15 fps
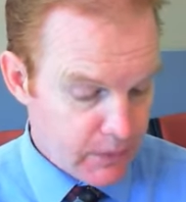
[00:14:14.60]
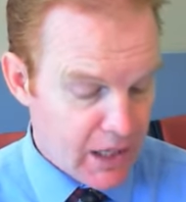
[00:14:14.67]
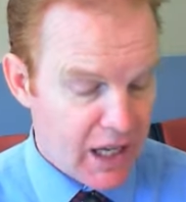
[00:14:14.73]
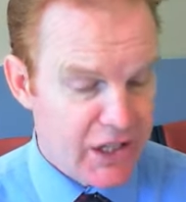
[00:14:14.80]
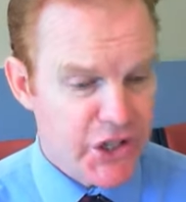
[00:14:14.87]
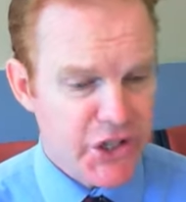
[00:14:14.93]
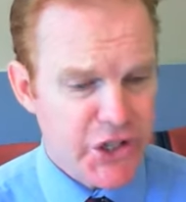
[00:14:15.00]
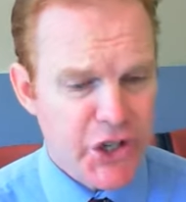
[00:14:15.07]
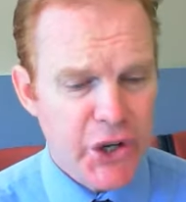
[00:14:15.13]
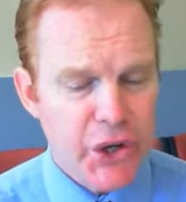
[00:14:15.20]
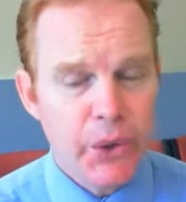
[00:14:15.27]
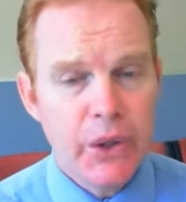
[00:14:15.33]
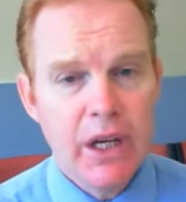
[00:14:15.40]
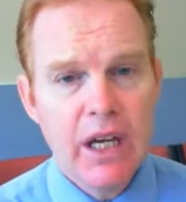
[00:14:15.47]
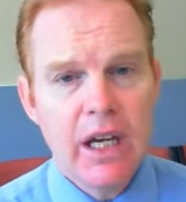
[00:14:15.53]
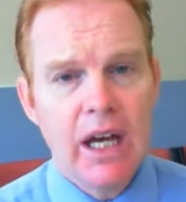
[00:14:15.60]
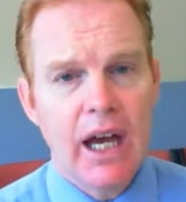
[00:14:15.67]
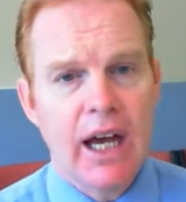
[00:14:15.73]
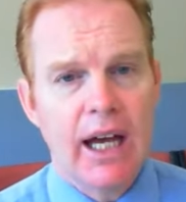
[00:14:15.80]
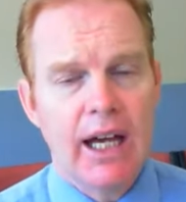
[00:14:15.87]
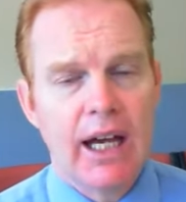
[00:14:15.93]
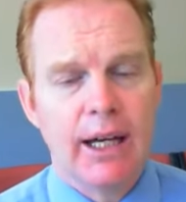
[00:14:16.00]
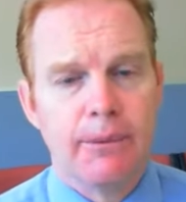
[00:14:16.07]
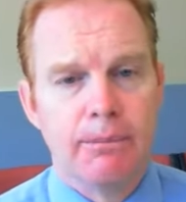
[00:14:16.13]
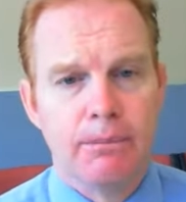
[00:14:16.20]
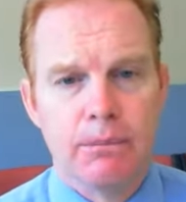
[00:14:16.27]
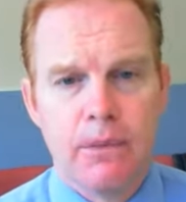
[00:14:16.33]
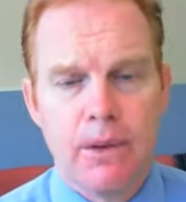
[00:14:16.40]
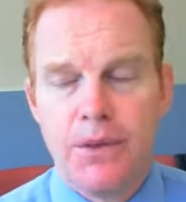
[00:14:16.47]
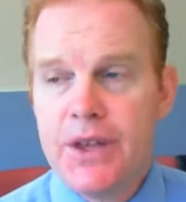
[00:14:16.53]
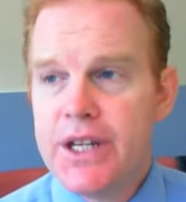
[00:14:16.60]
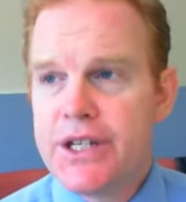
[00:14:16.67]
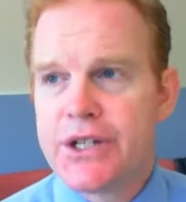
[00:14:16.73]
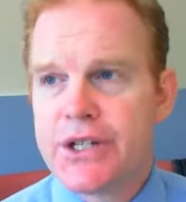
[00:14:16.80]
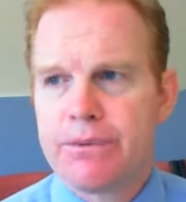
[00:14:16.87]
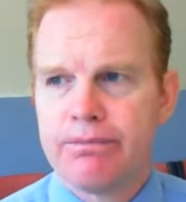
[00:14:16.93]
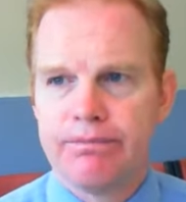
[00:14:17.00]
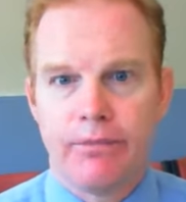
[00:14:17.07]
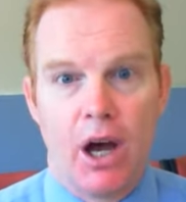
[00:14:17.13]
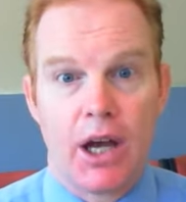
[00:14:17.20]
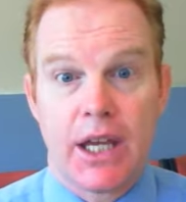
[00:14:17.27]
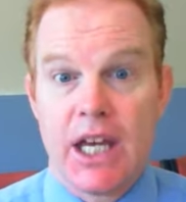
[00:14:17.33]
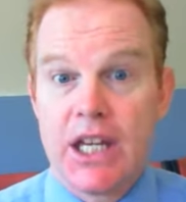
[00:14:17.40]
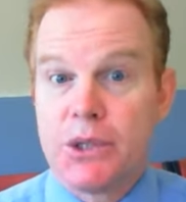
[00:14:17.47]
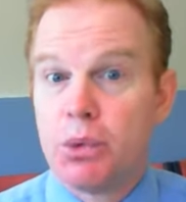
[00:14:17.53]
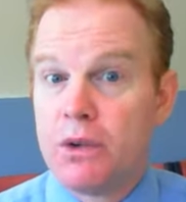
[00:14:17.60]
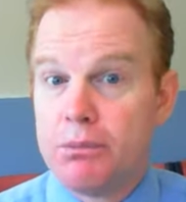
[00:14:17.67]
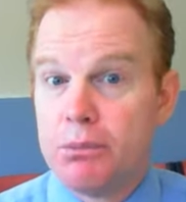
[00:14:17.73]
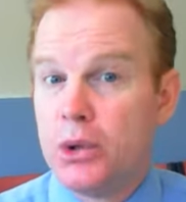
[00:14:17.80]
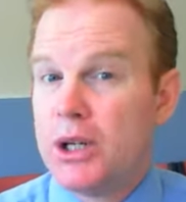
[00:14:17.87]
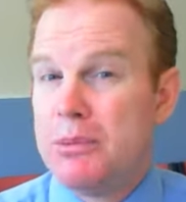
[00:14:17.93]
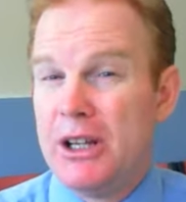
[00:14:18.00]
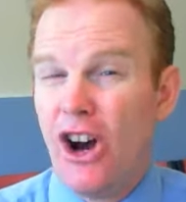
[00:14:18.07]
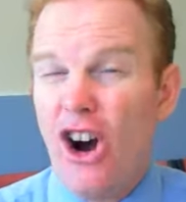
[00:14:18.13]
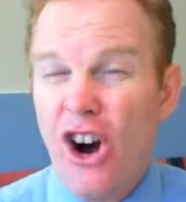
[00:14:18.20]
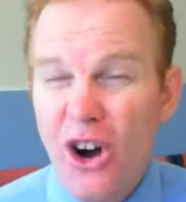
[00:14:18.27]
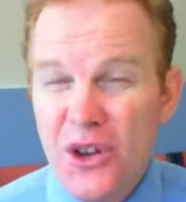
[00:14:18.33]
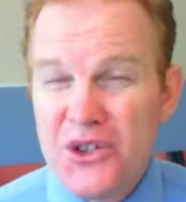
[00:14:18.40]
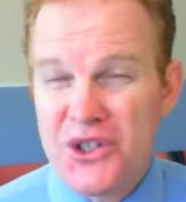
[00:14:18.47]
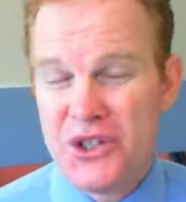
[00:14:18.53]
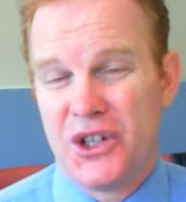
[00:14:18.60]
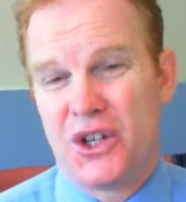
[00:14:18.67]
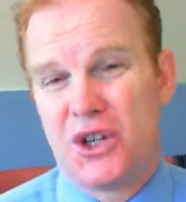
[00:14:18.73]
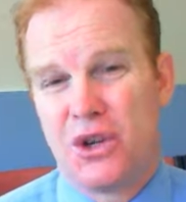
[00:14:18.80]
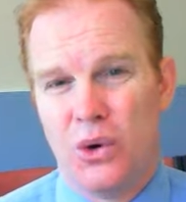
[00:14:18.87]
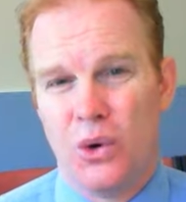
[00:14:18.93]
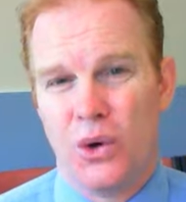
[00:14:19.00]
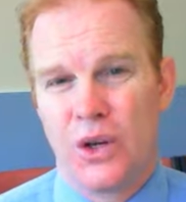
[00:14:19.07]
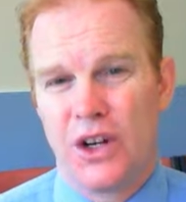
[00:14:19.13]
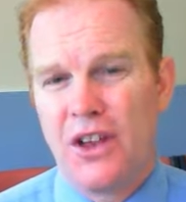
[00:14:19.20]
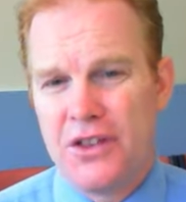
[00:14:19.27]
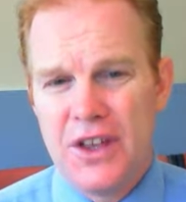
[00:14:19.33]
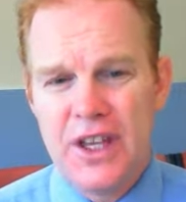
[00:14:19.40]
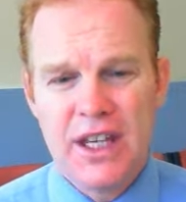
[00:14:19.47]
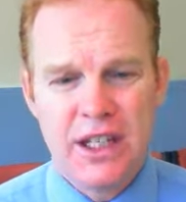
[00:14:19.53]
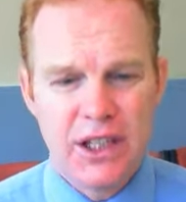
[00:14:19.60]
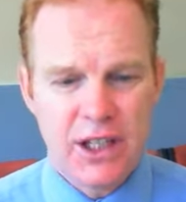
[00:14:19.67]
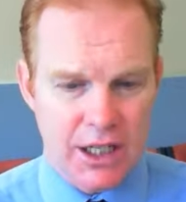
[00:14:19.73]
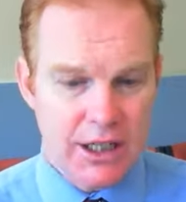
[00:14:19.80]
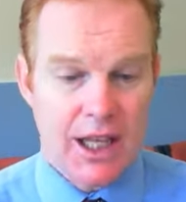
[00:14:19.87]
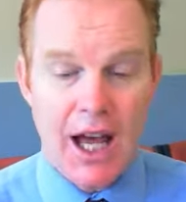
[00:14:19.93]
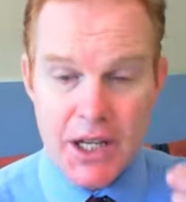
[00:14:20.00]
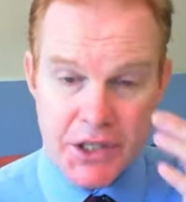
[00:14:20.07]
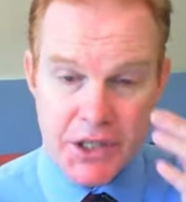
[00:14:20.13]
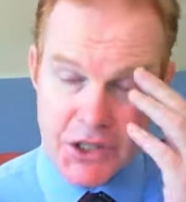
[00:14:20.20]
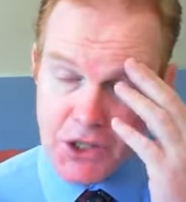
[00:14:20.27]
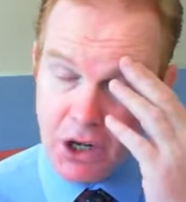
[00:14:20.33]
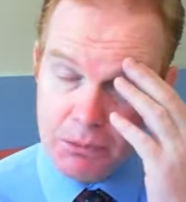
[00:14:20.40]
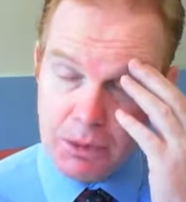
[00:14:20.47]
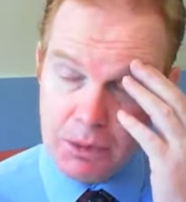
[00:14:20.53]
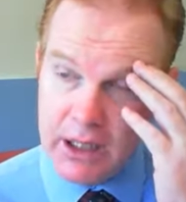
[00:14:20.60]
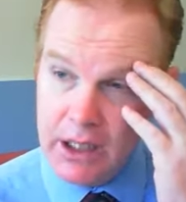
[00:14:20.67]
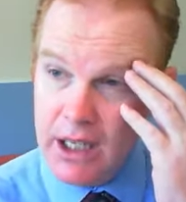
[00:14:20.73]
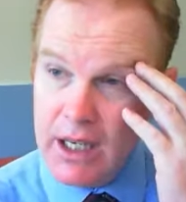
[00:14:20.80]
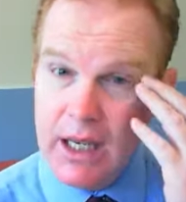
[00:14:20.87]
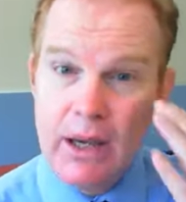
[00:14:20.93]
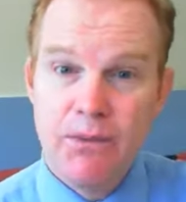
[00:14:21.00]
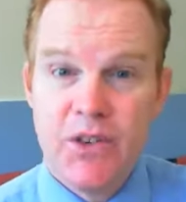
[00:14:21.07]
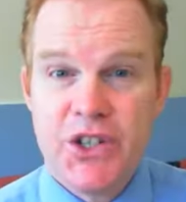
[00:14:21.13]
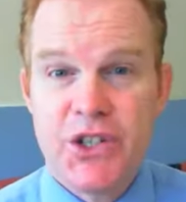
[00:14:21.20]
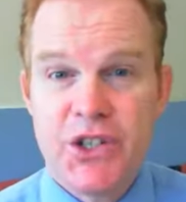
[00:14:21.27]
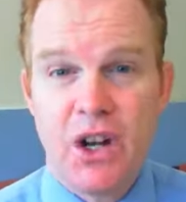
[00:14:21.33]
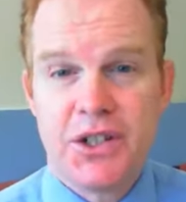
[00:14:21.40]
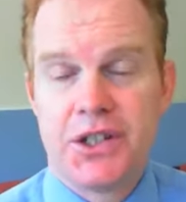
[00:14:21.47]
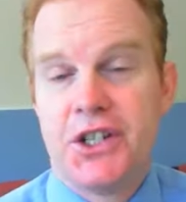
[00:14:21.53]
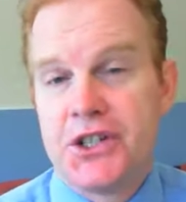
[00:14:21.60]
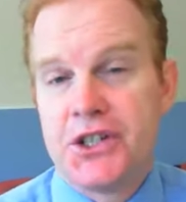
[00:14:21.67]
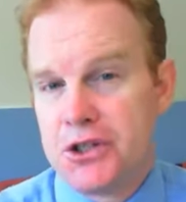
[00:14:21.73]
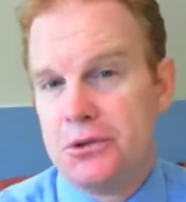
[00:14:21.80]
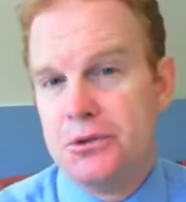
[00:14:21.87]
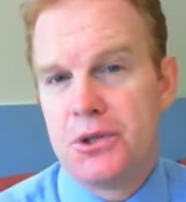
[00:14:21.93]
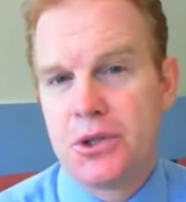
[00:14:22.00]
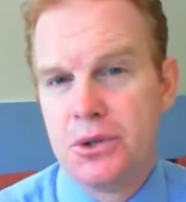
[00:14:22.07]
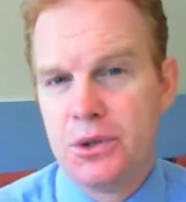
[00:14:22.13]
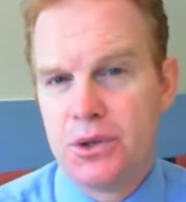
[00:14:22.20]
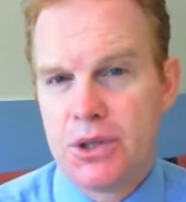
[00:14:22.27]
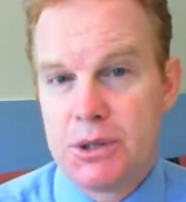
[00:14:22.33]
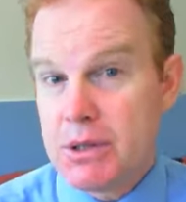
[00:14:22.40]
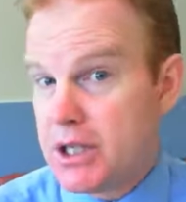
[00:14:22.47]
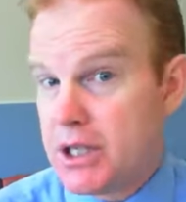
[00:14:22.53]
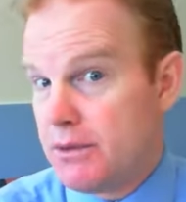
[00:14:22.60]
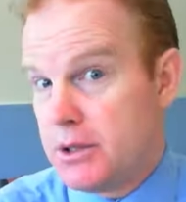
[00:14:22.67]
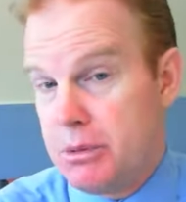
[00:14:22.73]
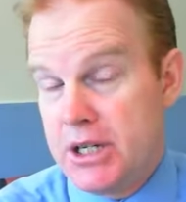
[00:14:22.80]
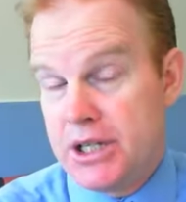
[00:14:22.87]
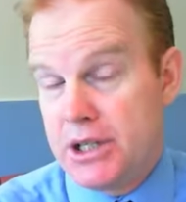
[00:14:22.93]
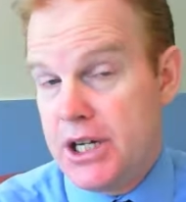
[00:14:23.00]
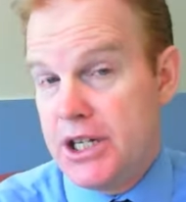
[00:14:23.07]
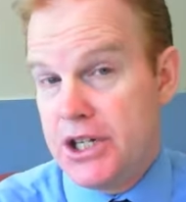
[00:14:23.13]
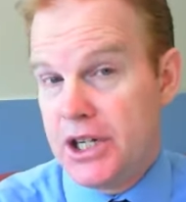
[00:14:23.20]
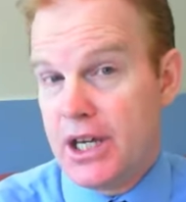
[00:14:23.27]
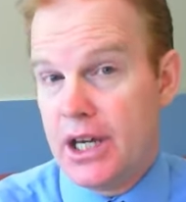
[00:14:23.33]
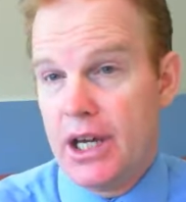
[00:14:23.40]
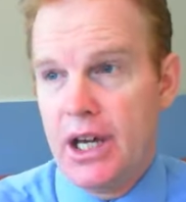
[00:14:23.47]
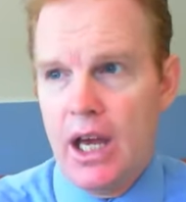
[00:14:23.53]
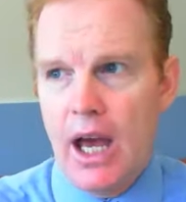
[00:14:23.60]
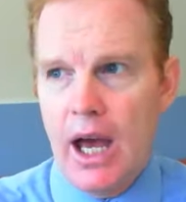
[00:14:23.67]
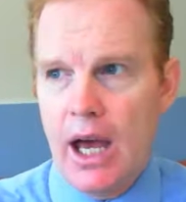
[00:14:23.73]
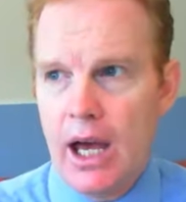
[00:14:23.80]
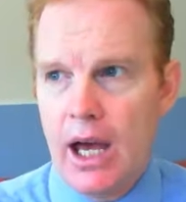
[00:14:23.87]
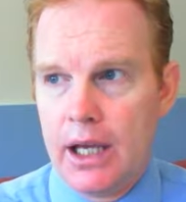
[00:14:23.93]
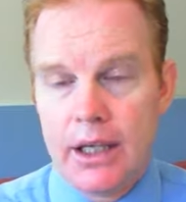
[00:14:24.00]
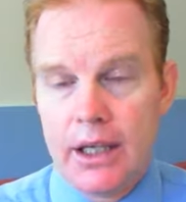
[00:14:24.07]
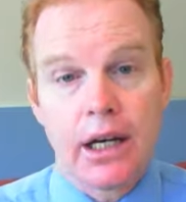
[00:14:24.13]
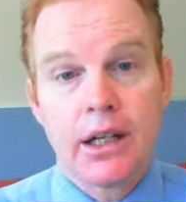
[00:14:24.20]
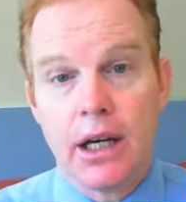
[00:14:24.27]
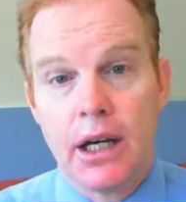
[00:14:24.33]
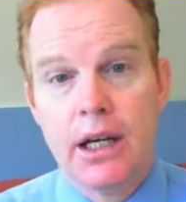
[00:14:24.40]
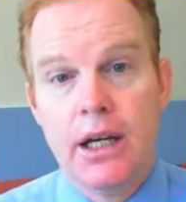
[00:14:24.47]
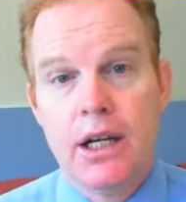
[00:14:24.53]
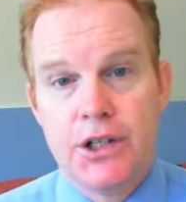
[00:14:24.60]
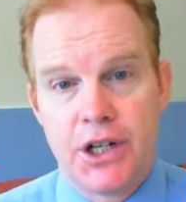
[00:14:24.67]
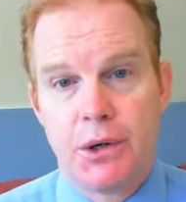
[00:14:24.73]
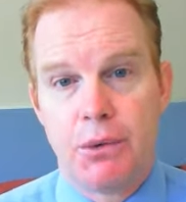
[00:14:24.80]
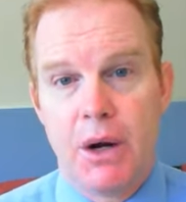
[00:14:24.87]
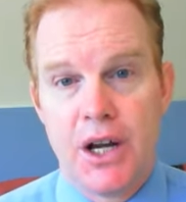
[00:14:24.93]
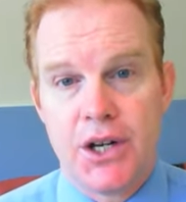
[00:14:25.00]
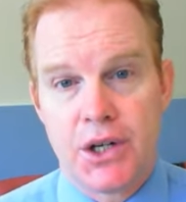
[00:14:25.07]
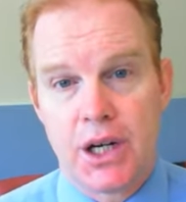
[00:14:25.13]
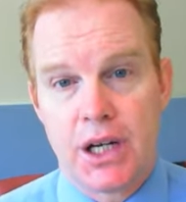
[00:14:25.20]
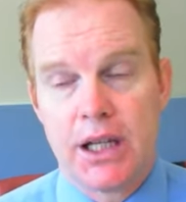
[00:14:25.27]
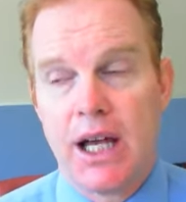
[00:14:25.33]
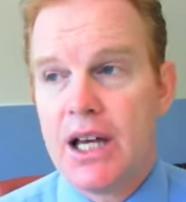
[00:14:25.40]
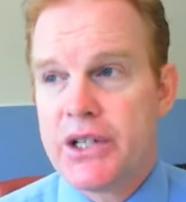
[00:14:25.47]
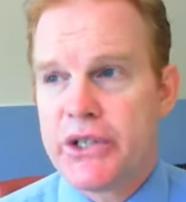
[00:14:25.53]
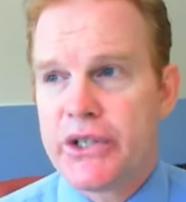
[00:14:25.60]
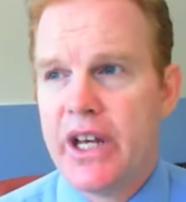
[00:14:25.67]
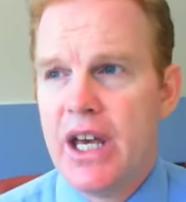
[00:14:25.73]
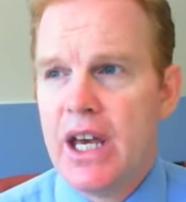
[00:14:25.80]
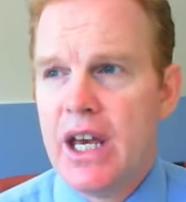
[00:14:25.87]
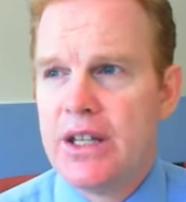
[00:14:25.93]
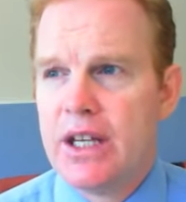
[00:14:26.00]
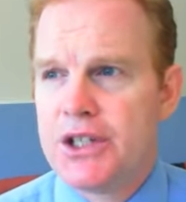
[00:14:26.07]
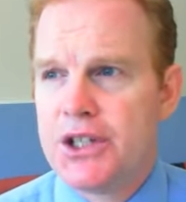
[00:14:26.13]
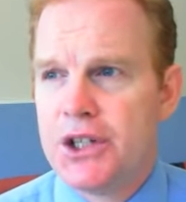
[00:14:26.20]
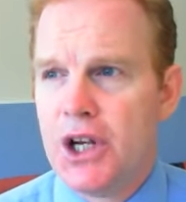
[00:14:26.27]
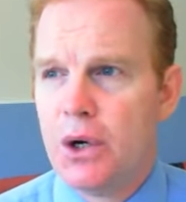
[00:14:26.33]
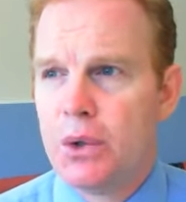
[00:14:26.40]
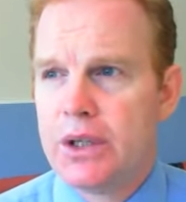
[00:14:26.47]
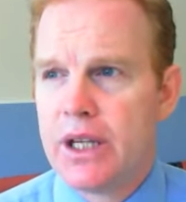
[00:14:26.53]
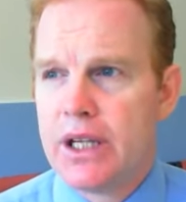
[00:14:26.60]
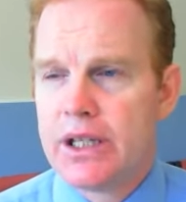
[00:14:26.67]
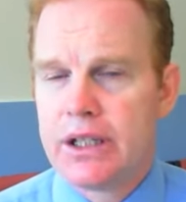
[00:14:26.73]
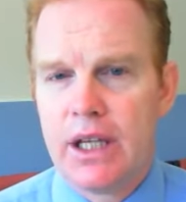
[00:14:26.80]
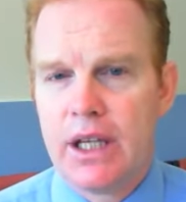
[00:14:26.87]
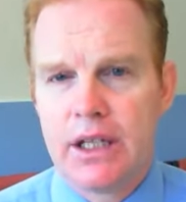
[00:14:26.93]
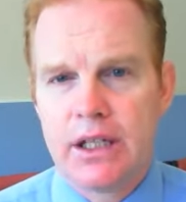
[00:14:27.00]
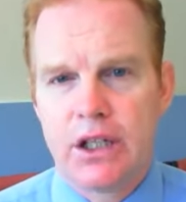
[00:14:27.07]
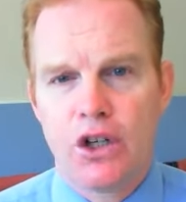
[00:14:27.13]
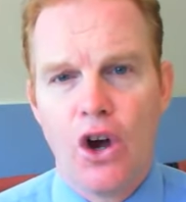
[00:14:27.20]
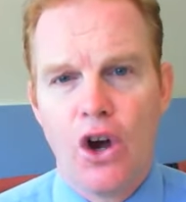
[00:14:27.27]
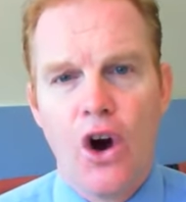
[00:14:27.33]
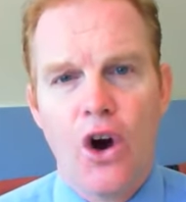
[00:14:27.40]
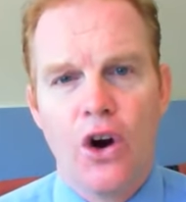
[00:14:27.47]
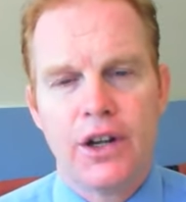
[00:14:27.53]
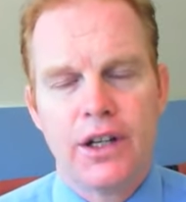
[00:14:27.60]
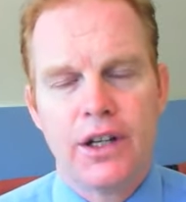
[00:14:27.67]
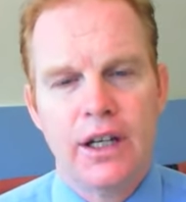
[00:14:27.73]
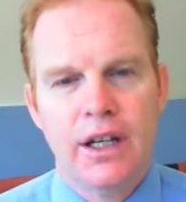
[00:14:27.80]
And so this, I guess, would have put him at odds in the court. And I think in your classes, I'd be emphasising this to especially if you're teaching a younger generation class, that God